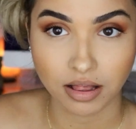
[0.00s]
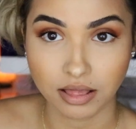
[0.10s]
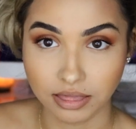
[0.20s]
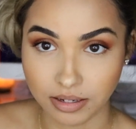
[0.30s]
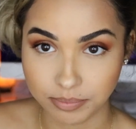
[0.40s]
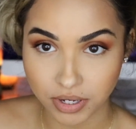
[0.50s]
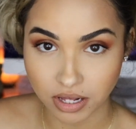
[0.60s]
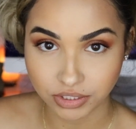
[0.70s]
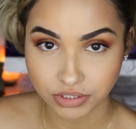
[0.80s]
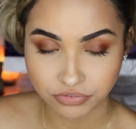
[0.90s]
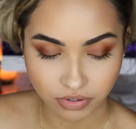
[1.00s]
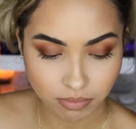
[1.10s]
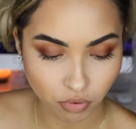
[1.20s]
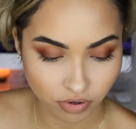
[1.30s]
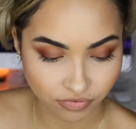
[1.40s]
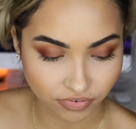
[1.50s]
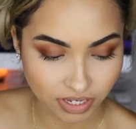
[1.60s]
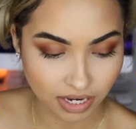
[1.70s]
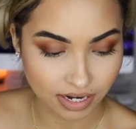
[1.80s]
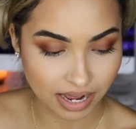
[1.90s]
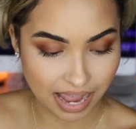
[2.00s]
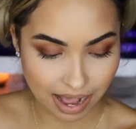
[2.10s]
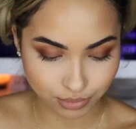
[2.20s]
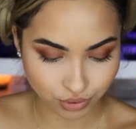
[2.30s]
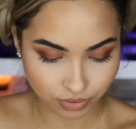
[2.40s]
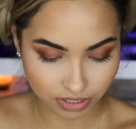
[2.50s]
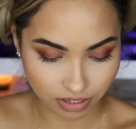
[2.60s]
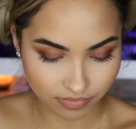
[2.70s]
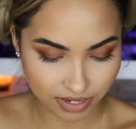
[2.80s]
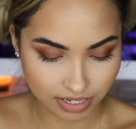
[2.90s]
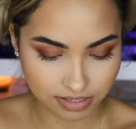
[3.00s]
lip color from Morphe, and I absolutely love it.